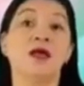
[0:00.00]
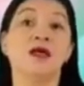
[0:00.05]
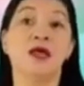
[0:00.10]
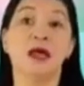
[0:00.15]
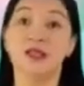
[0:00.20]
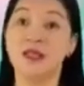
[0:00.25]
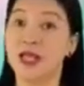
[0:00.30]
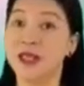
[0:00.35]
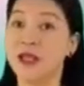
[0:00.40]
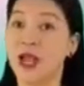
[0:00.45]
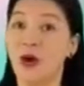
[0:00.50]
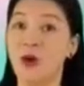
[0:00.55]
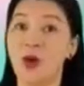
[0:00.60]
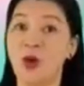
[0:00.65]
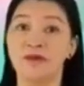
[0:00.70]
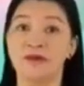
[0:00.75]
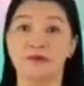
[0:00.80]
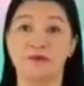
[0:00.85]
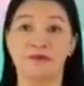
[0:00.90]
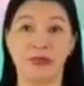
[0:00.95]

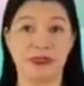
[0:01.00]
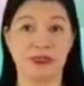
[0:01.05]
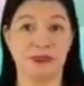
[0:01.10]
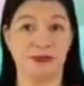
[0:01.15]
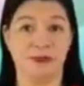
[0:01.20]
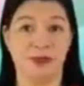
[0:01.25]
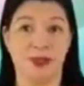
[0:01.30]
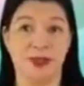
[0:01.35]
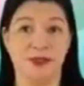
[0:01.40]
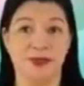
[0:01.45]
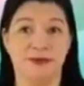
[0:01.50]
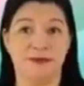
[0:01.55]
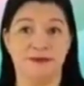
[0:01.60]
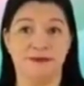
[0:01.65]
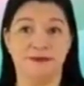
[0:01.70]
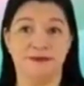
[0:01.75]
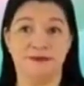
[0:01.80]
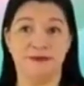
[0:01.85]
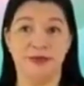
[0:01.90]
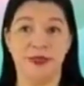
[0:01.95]
Kadayawan Festival.
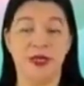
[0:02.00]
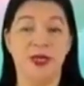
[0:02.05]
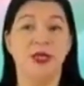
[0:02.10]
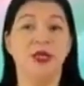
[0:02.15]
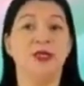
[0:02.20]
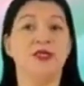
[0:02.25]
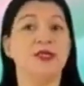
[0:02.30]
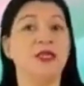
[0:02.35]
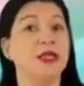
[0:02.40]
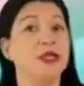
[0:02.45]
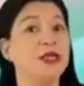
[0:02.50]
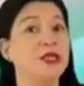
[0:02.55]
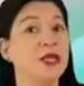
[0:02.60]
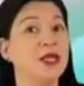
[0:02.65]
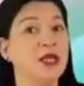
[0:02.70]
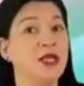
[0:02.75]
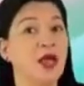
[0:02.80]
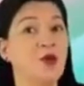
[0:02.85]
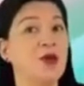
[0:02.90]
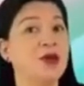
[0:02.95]
The
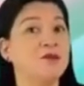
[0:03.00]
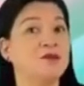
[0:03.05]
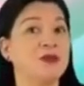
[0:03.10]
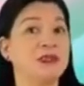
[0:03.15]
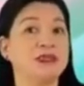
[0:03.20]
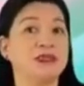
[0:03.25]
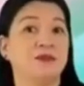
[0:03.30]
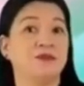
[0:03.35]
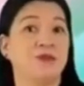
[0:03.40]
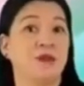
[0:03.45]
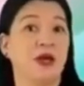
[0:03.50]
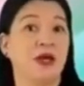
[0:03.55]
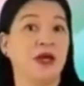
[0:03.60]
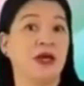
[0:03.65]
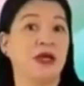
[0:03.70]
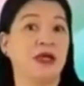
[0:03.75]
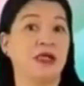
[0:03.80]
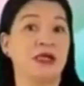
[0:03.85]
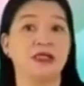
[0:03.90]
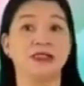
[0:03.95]
Kadayawan
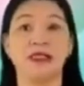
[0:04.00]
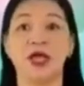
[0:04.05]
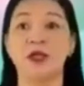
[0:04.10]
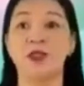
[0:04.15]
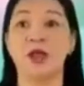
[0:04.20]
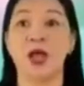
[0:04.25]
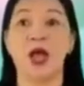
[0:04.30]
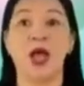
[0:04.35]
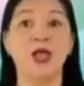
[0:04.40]
Festival is an